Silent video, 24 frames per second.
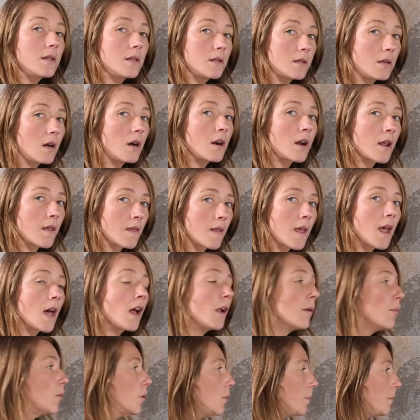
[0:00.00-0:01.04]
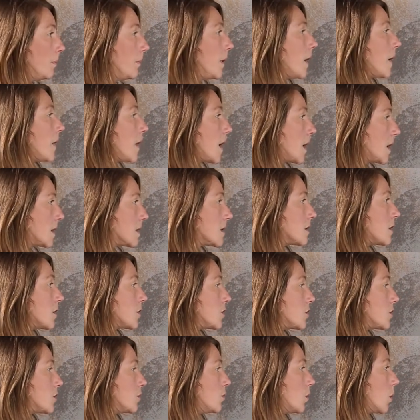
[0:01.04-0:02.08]
is starting the album and then it
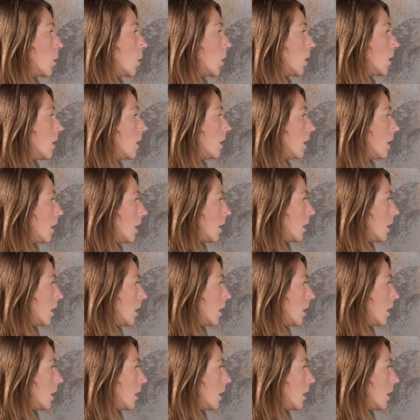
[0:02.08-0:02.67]
starts to roll.